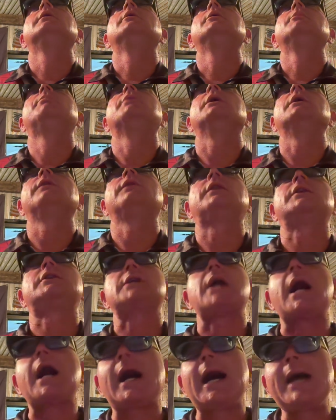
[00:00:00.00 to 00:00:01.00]
But the
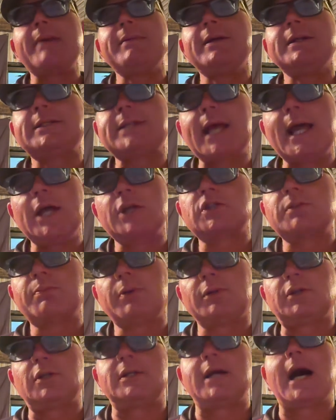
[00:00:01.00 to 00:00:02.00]
time it takes to
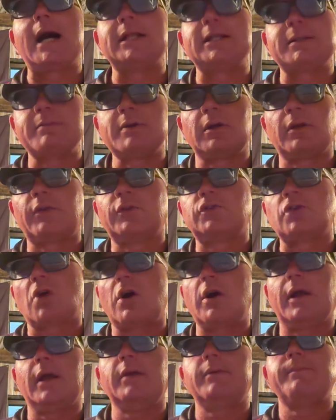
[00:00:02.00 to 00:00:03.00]
put the dot in the middle of the
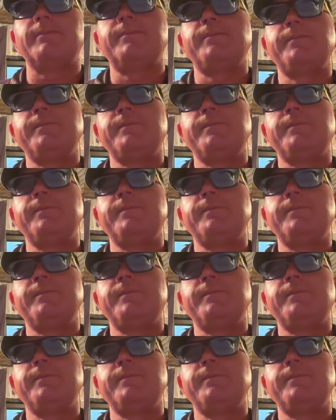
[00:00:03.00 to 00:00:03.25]
target